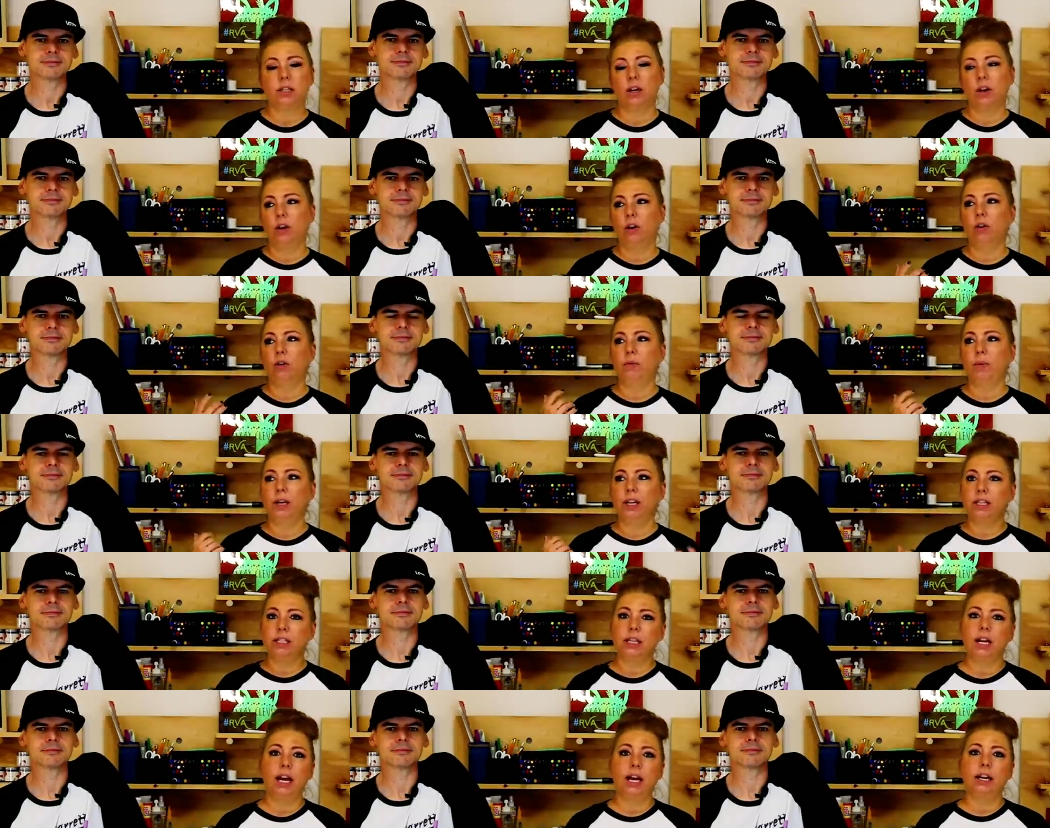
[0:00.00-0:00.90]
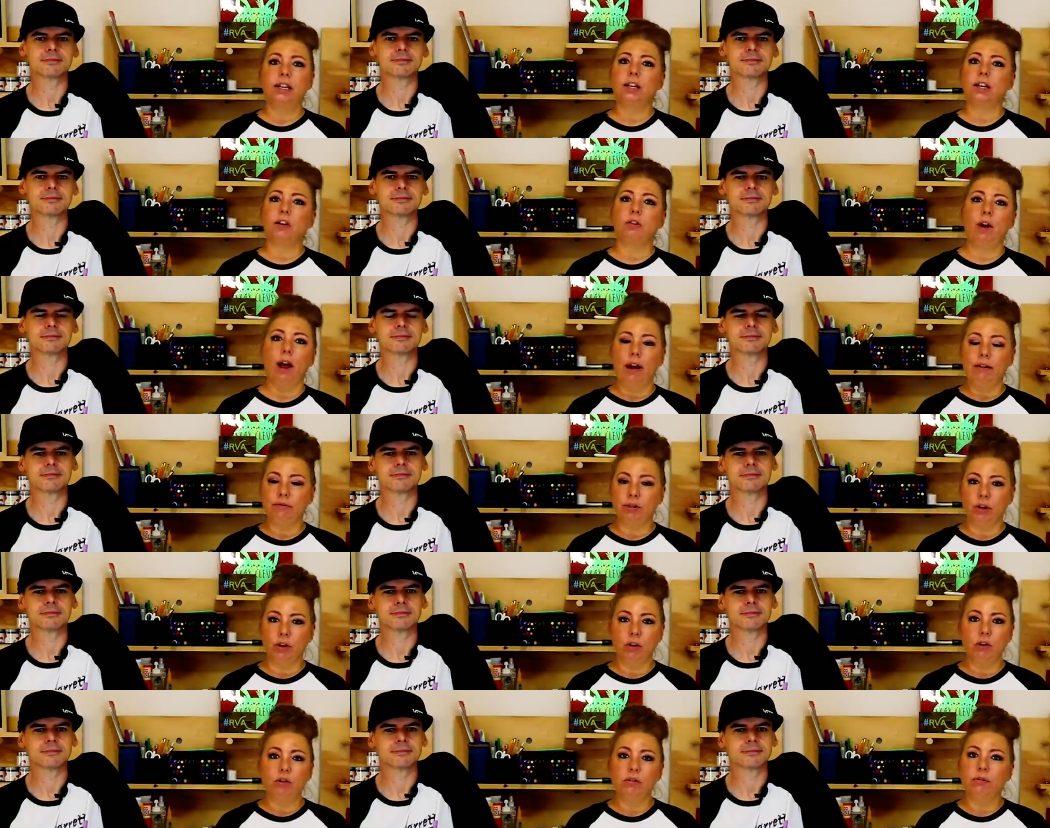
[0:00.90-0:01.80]
Speaker 1: So we decided to
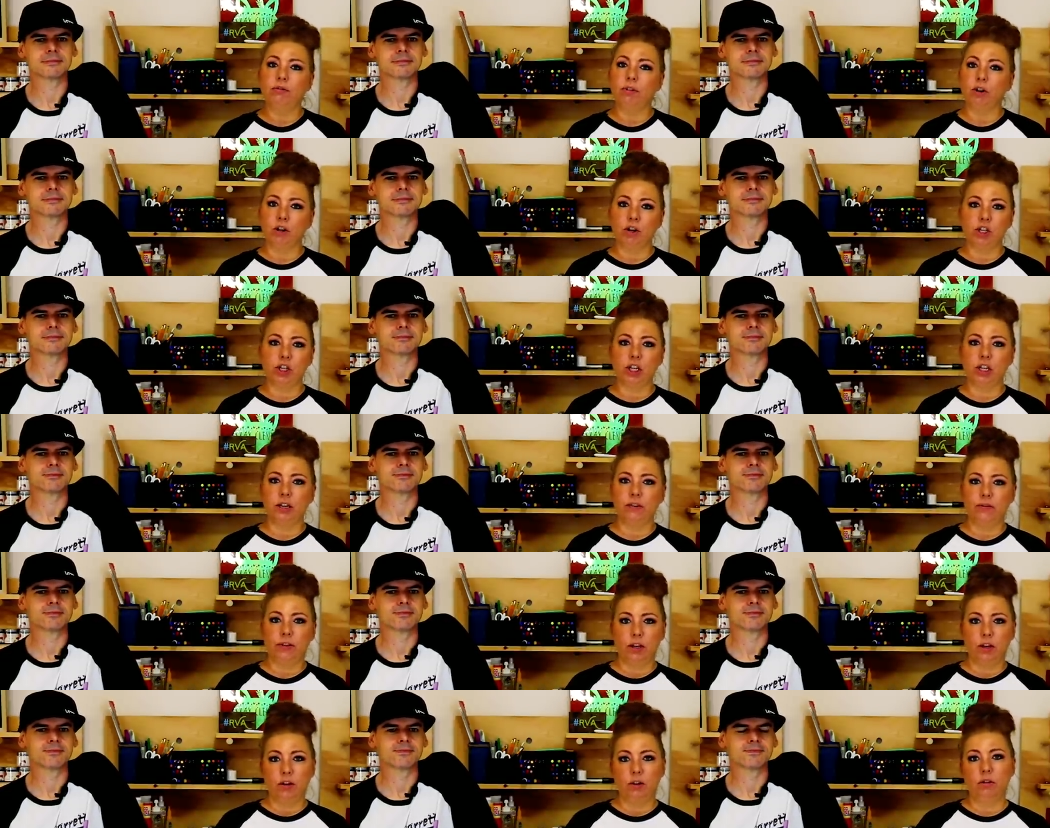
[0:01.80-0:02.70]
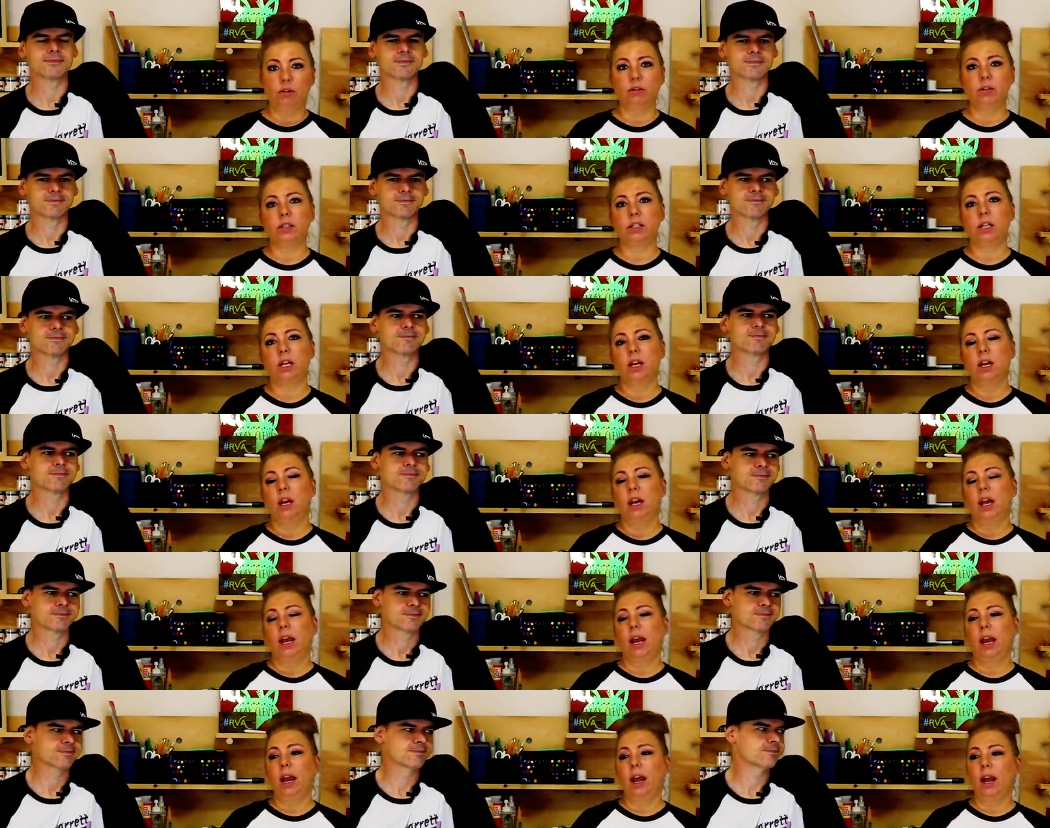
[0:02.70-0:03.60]
craft our own version of those
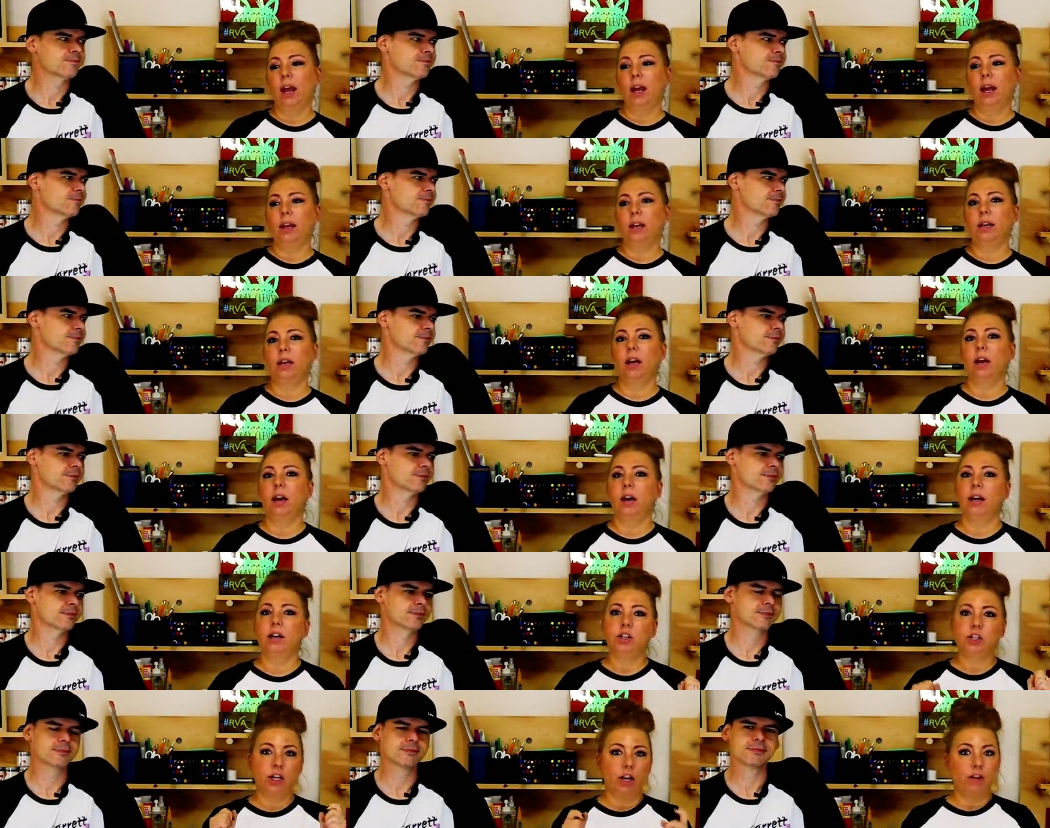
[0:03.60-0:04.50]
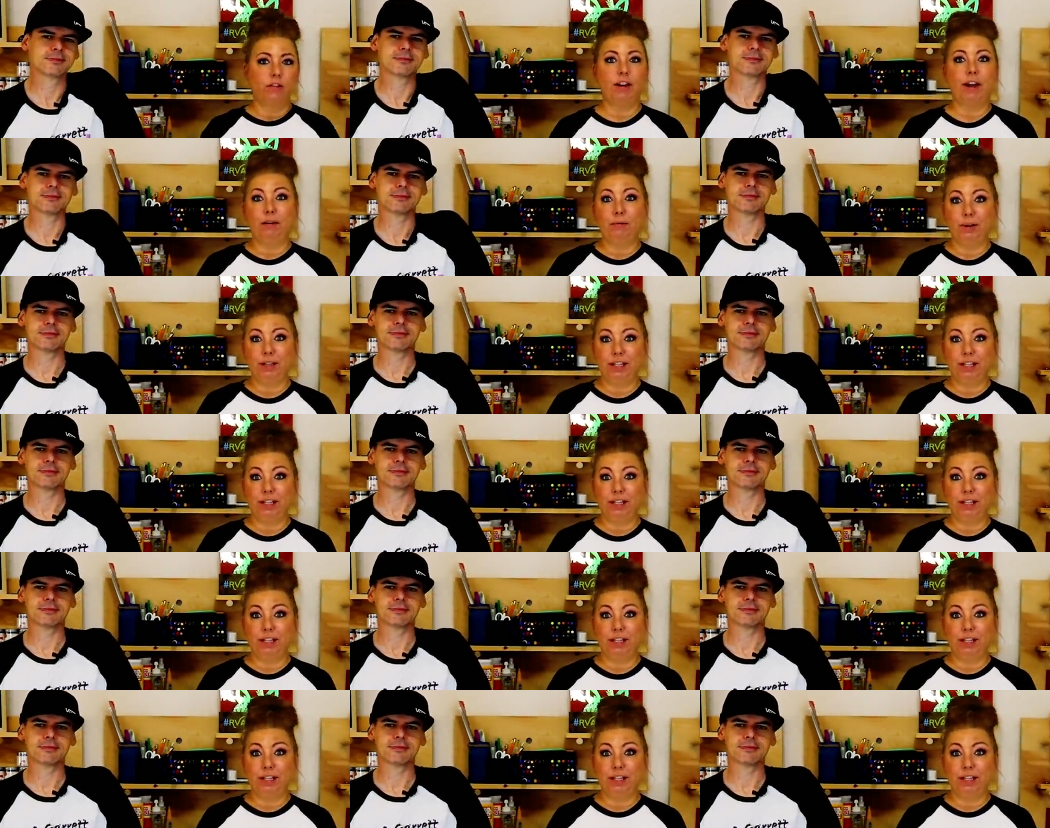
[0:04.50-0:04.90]
and uh, share that